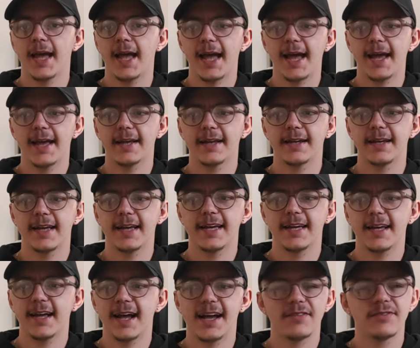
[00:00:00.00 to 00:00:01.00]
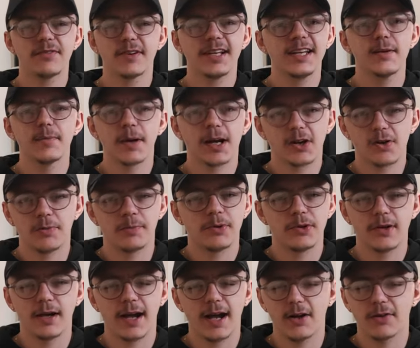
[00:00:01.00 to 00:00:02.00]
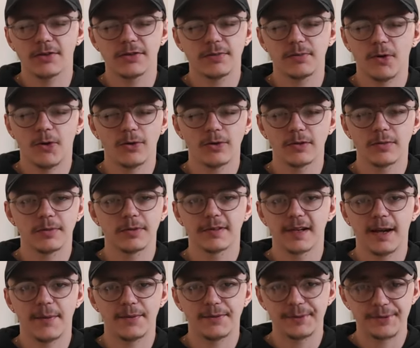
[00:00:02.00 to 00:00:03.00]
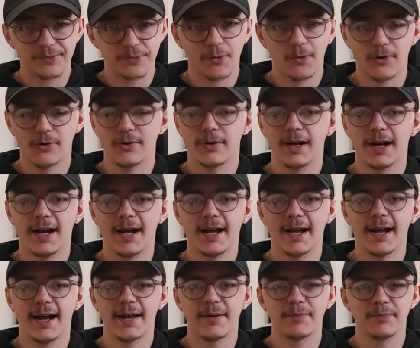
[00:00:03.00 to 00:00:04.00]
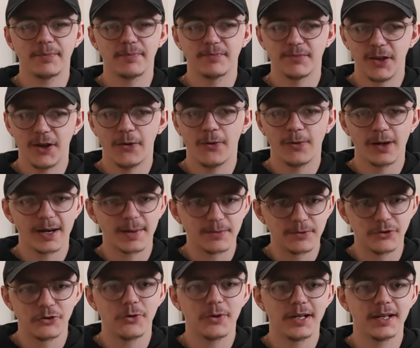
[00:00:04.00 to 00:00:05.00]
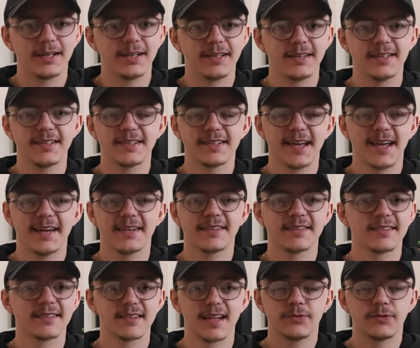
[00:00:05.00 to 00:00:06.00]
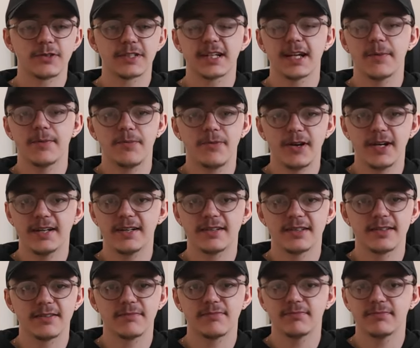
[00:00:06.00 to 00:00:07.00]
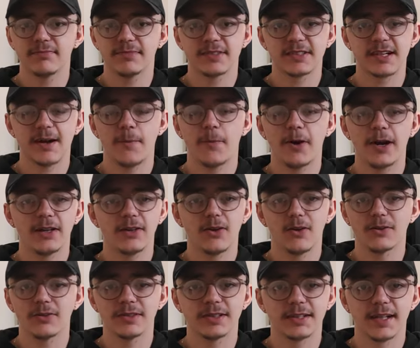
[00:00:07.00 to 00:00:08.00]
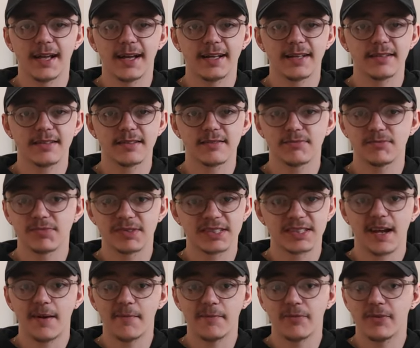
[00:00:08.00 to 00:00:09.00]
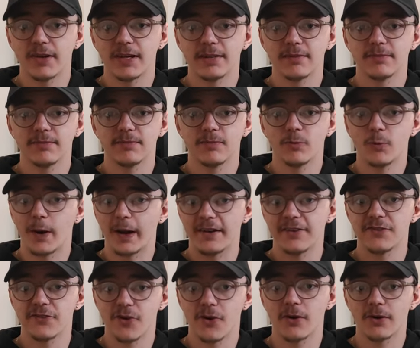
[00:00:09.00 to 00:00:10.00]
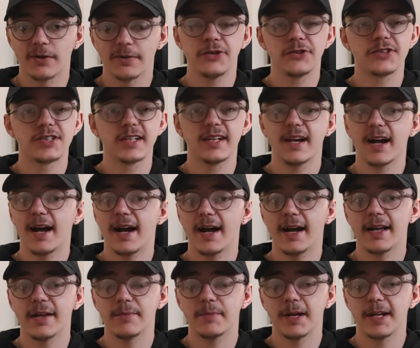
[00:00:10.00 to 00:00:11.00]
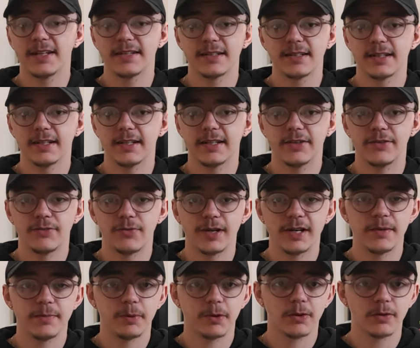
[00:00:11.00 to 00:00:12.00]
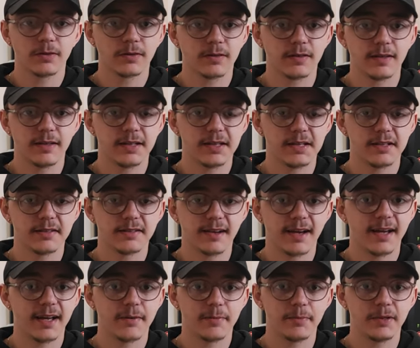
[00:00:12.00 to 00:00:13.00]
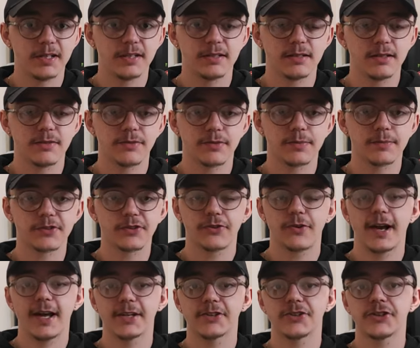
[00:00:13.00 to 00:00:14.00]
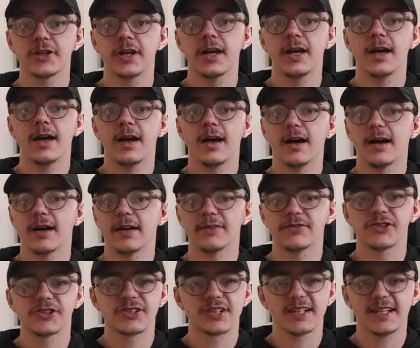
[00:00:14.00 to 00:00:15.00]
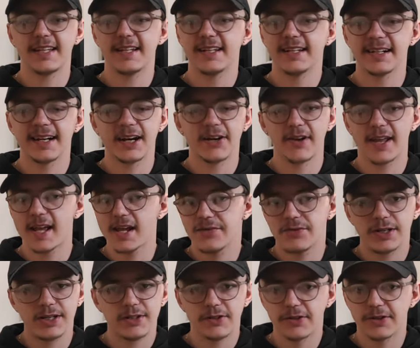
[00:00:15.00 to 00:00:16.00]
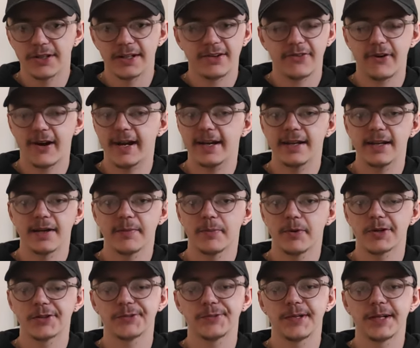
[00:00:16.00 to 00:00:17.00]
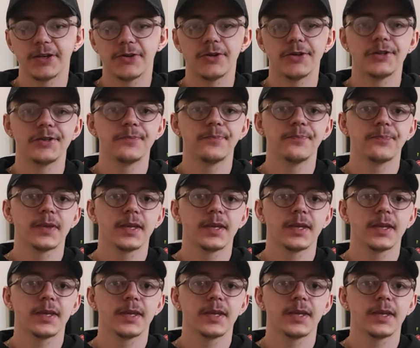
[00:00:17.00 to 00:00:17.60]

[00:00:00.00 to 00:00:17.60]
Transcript: And I've cleaned my computer out multiple times before. I, I know what I'm doing in these cases. For some reason, somewhere along the lines, something went wrong. You see, I basically rebuilt the entire P C from scratch, uh, just cleaning out every nook and cranny I possibly could.